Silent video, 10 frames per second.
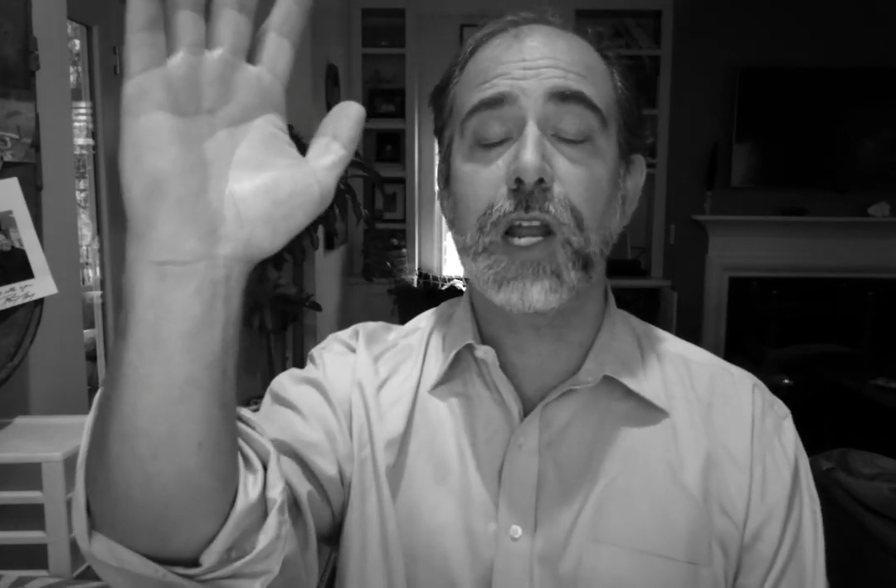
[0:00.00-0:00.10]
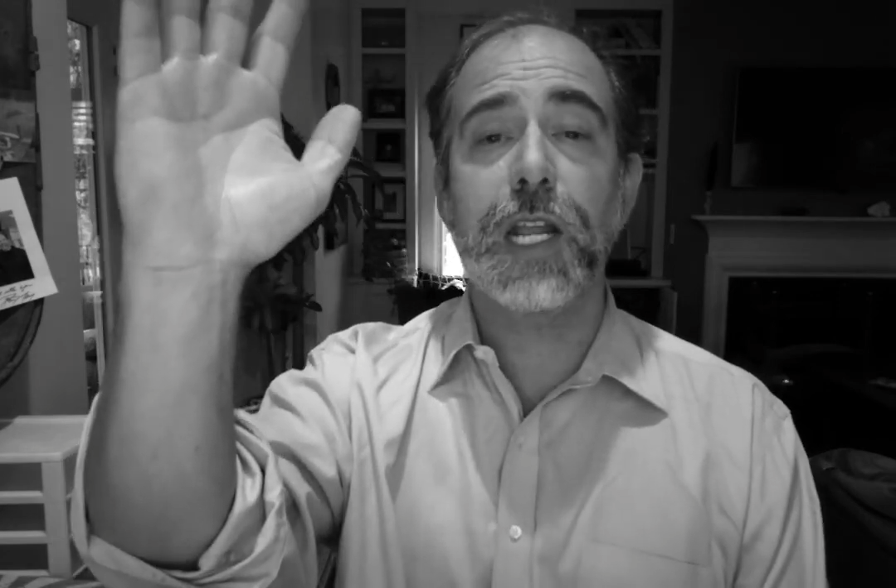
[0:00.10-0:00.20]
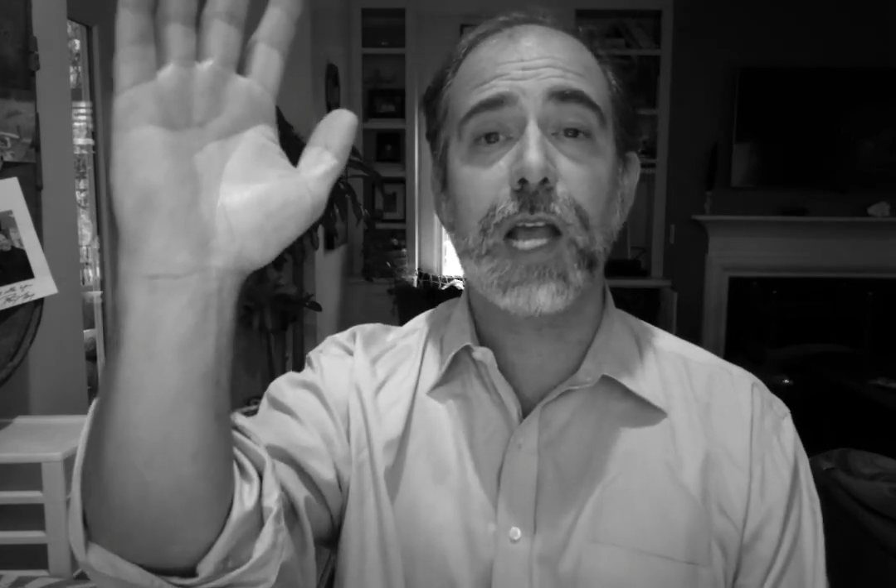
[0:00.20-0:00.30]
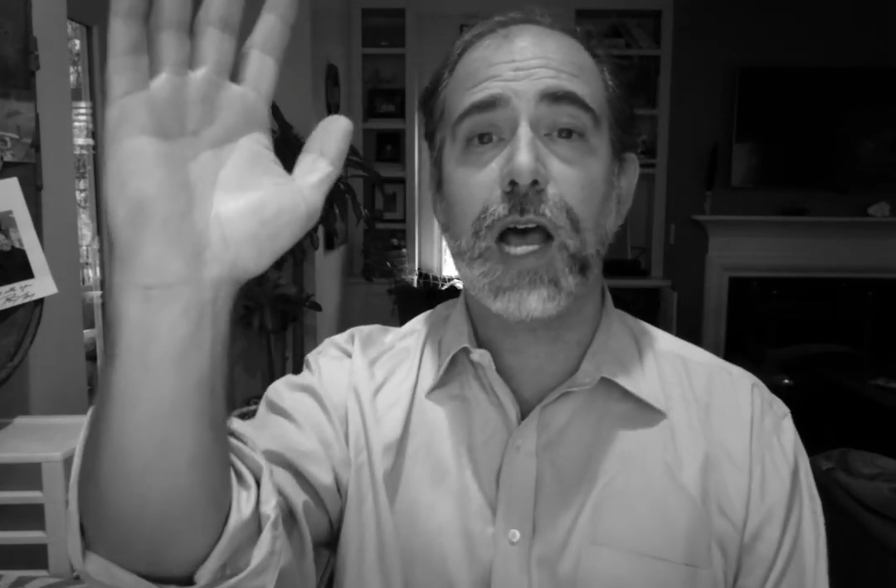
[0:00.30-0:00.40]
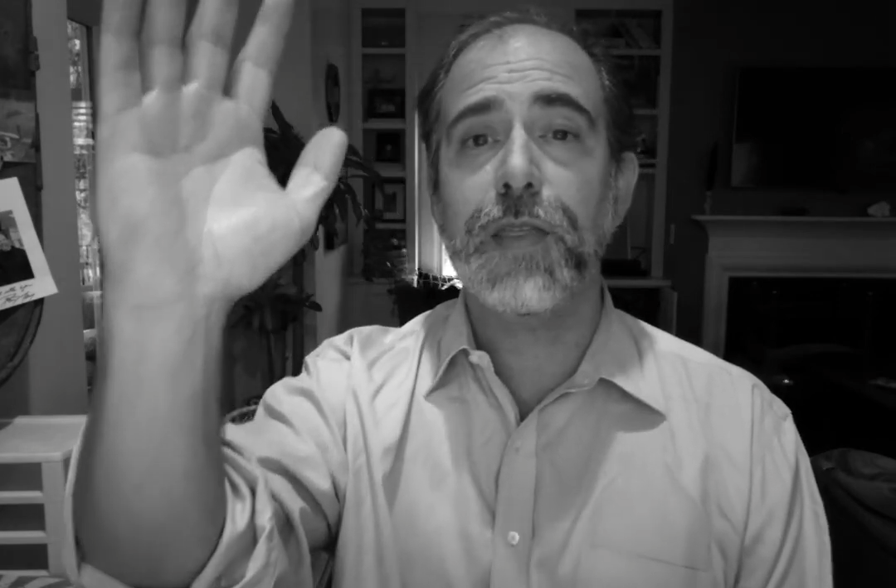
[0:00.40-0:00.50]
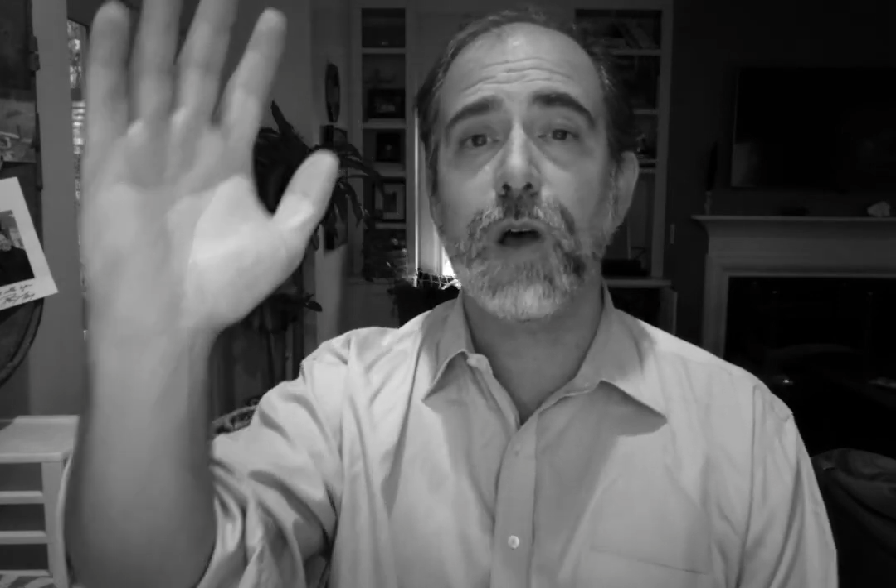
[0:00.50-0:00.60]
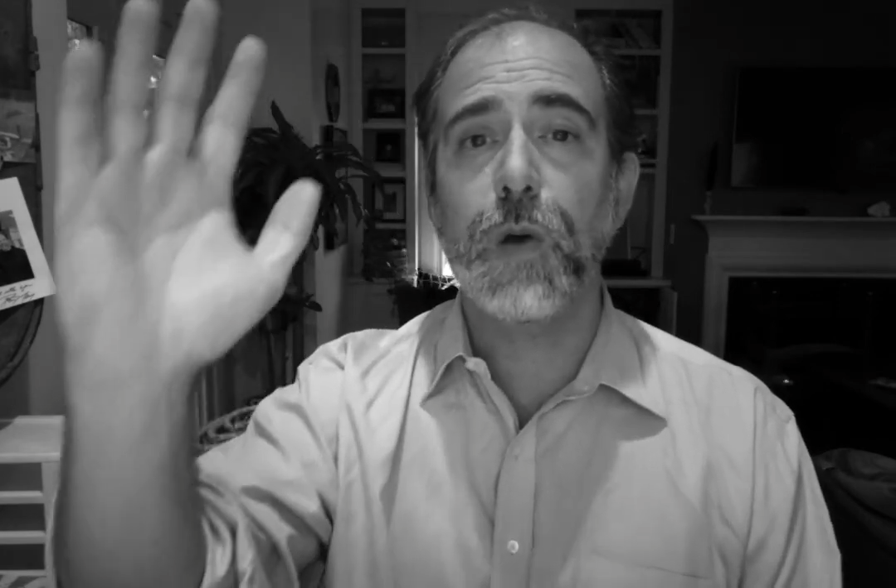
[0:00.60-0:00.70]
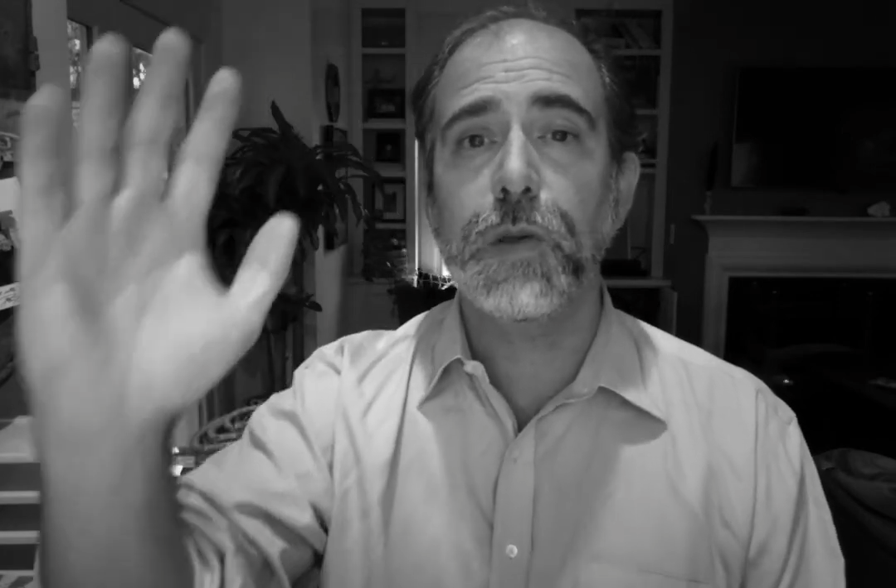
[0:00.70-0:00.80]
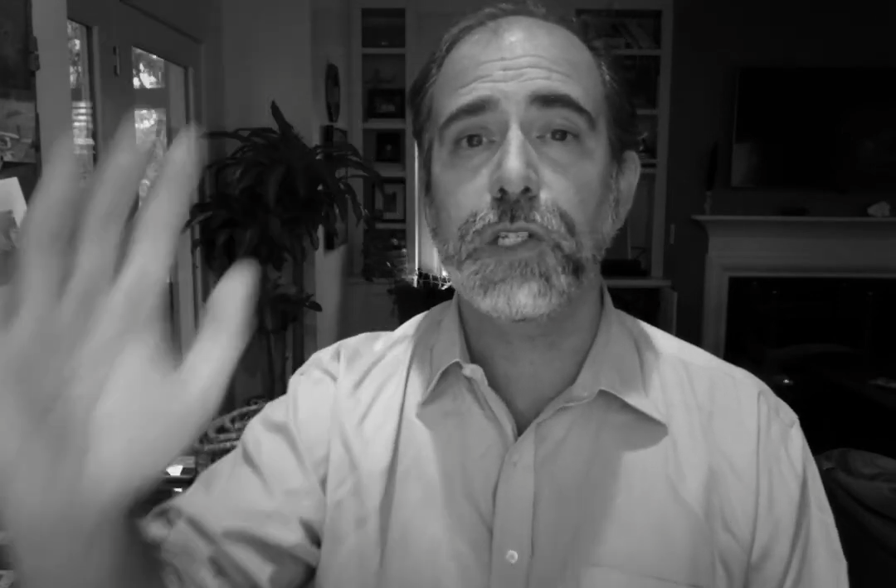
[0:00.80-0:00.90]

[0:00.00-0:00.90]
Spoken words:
and God the Holy